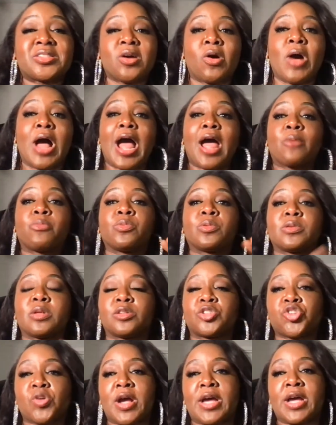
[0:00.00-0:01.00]
so I'm gonna
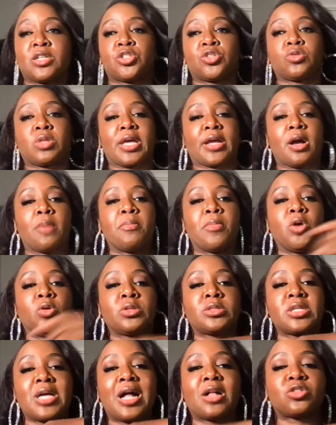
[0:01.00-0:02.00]
try to do like a
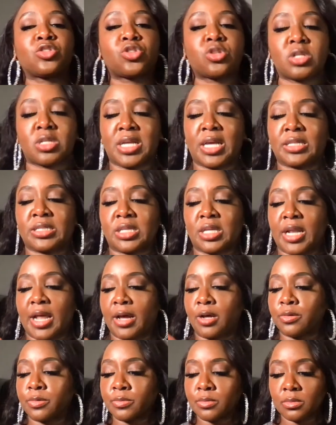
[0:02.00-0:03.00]
multi. I'll test it
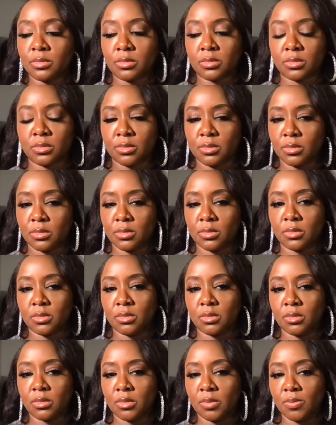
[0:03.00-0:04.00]
out
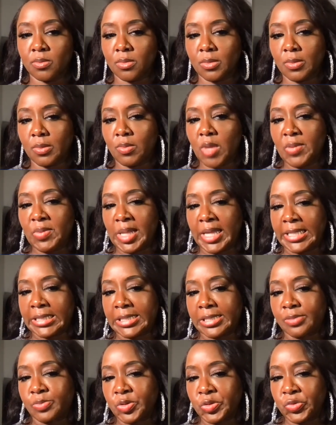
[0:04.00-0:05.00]
maybe like
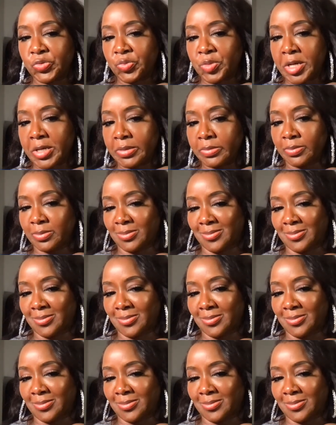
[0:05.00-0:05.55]
six months from now.